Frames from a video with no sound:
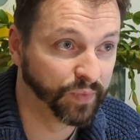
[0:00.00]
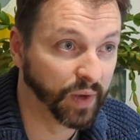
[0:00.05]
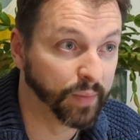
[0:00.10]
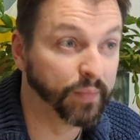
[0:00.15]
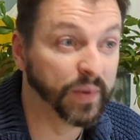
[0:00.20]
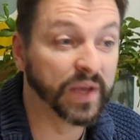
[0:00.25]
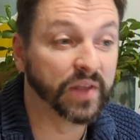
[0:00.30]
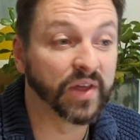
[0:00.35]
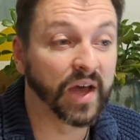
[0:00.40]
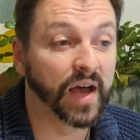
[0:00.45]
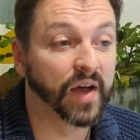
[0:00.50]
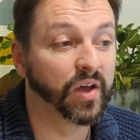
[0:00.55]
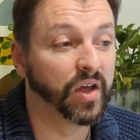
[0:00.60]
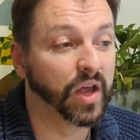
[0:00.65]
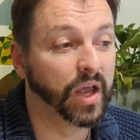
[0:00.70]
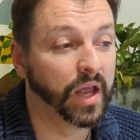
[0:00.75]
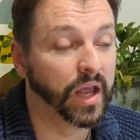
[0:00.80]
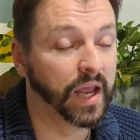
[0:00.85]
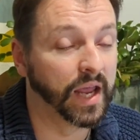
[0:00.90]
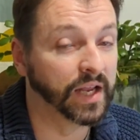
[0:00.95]
Be that
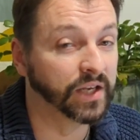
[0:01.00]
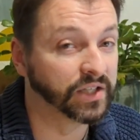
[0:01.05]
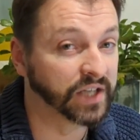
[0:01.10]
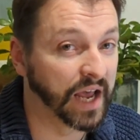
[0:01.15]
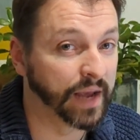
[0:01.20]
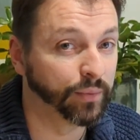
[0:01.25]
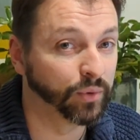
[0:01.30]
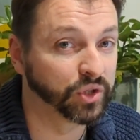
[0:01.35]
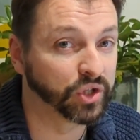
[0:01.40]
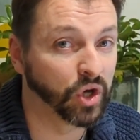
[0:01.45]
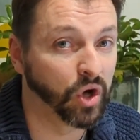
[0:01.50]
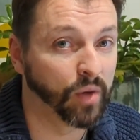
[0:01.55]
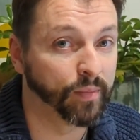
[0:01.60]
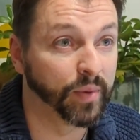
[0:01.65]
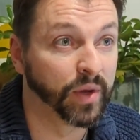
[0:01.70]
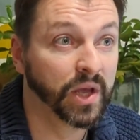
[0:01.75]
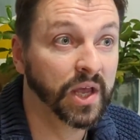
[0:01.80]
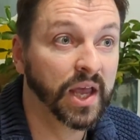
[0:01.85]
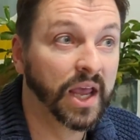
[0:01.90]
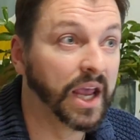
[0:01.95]
in
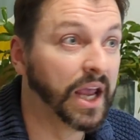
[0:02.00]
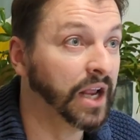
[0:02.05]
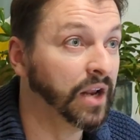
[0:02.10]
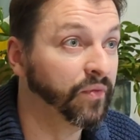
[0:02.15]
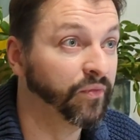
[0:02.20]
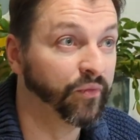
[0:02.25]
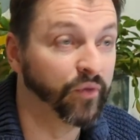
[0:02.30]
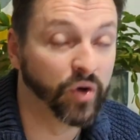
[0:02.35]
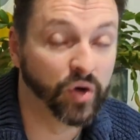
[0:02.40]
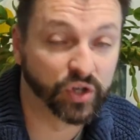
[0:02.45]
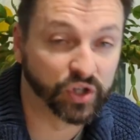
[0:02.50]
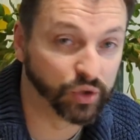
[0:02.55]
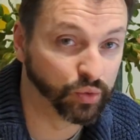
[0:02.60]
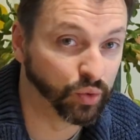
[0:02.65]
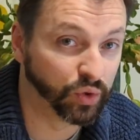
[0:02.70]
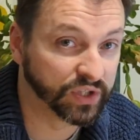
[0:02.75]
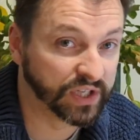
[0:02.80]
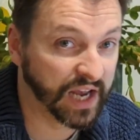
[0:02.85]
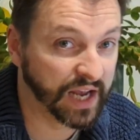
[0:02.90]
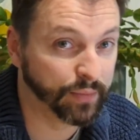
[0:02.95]
tabletop, in
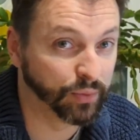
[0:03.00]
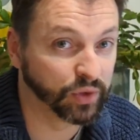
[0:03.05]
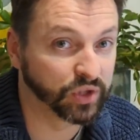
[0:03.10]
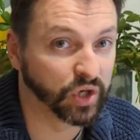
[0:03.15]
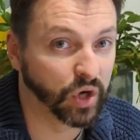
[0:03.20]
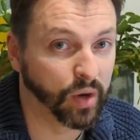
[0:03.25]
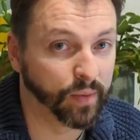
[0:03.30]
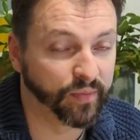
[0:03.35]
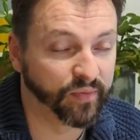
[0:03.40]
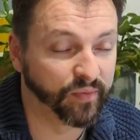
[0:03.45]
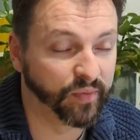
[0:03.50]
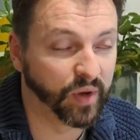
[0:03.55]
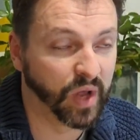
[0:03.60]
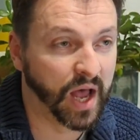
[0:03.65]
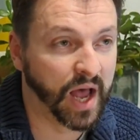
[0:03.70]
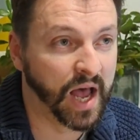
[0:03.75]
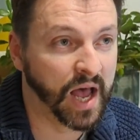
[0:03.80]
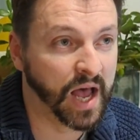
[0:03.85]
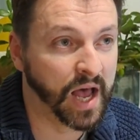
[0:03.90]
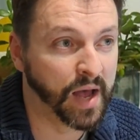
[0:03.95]
virtual tabletop,
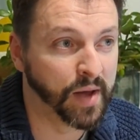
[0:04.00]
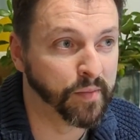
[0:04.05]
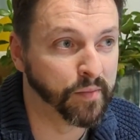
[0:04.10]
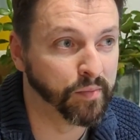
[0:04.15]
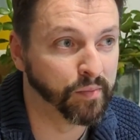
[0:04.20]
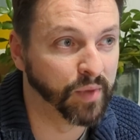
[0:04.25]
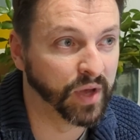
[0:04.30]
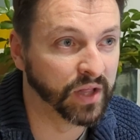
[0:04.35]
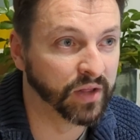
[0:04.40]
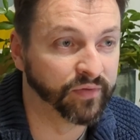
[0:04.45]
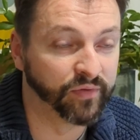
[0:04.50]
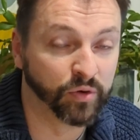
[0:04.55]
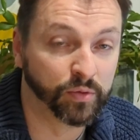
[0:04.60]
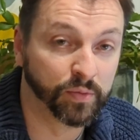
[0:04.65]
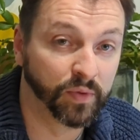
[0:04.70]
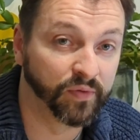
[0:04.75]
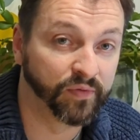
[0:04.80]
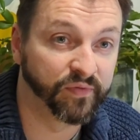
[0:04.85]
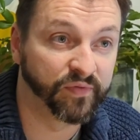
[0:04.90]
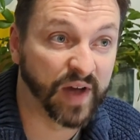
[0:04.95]
in the
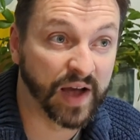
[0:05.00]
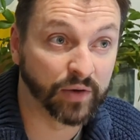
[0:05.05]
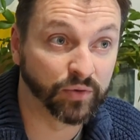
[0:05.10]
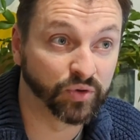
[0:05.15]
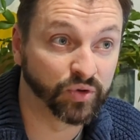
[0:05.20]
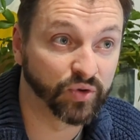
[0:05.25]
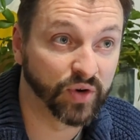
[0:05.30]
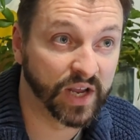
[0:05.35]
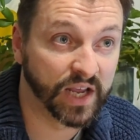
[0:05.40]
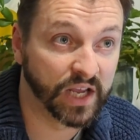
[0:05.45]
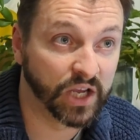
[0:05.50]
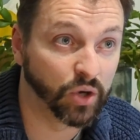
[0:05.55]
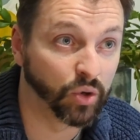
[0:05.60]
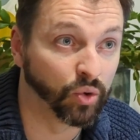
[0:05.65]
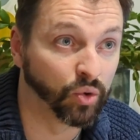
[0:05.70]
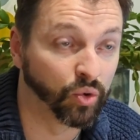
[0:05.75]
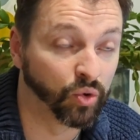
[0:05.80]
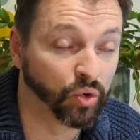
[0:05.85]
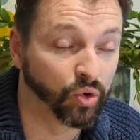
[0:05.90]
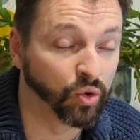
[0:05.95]
form of Foundry
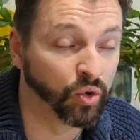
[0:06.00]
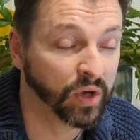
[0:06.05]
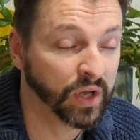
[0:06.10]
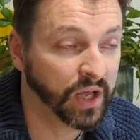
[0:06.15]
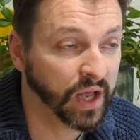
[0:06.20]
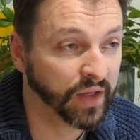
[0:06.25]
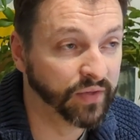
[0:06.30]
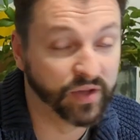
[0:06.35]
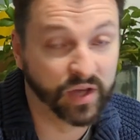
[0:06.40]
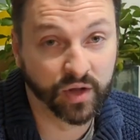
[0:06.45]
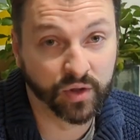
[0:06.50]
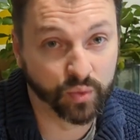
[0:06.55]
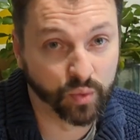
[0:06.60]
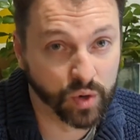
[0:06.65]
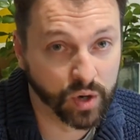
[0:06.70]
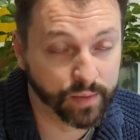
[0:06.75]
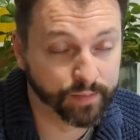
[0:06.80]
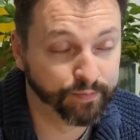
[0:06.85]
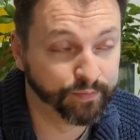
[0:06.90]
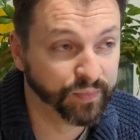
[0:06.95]
or the other
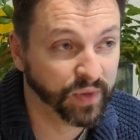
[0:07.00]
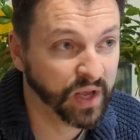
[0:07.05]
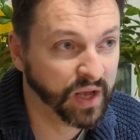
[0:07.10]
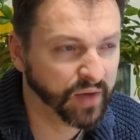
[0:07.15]
one.